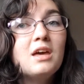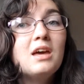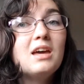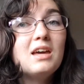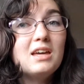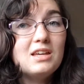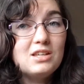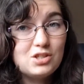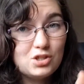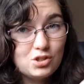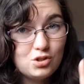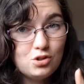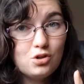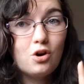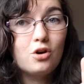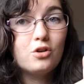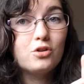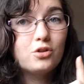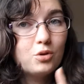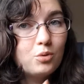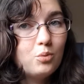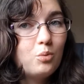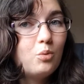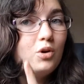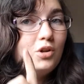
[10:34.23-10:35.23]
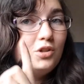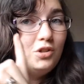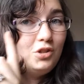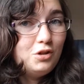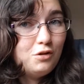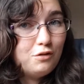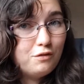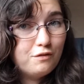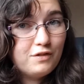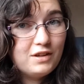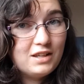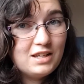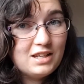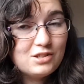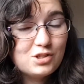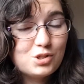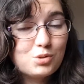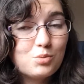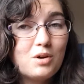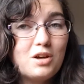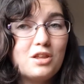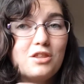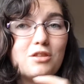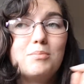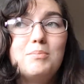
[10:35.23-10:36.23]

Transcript: is not the one you finish with,